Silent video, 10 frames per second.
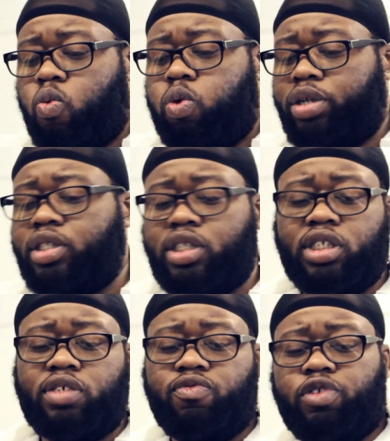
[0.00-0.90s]
Once this
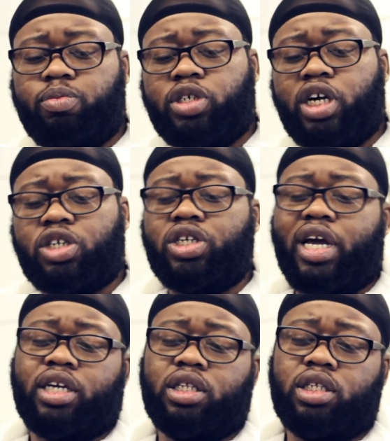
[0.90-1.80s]
is in full production,
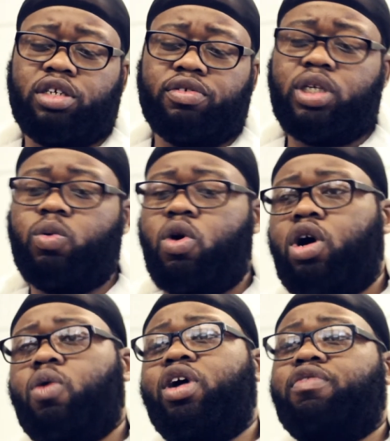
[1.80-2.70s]
I can literally
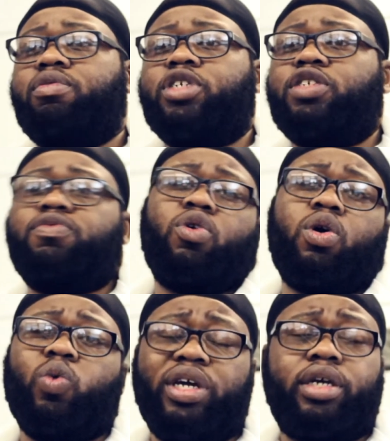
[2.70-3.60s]
walk away from this for
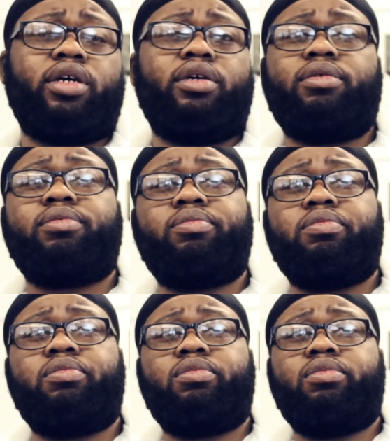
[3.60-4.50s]
a week
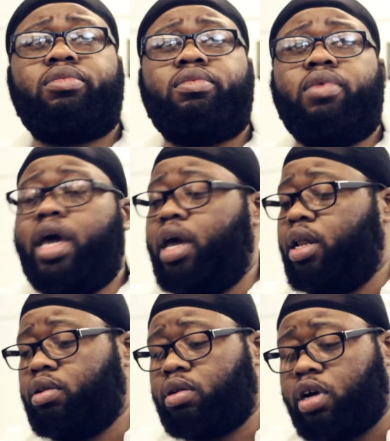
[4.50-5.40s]

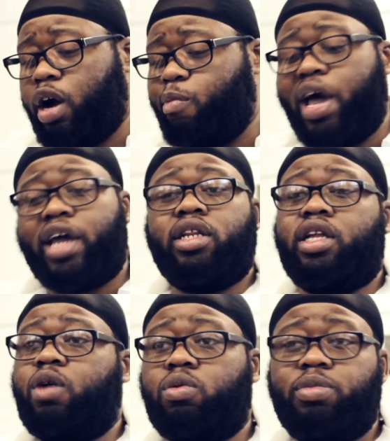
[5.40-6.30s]
and come back and
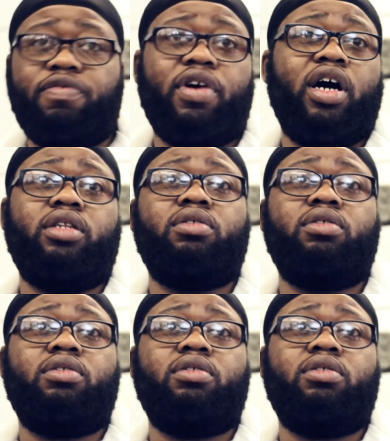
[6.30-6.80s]
they will be fine.